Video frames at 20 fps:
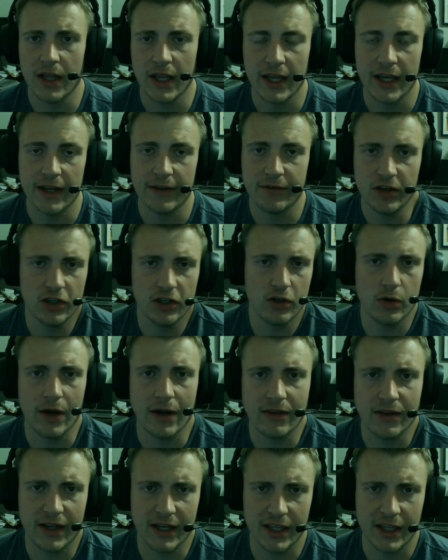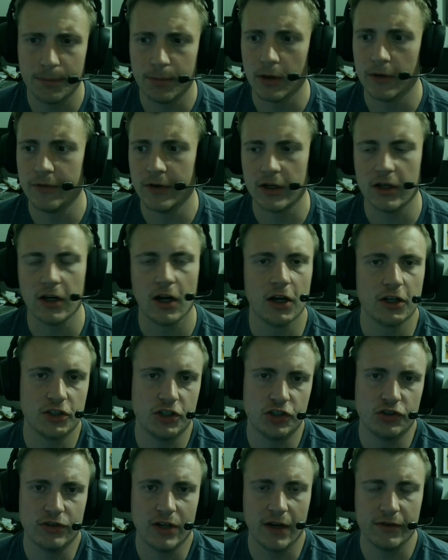a video outlining the perfect
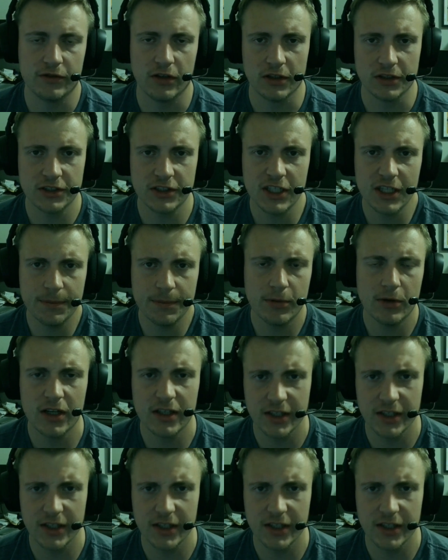auction draft on Sleeper,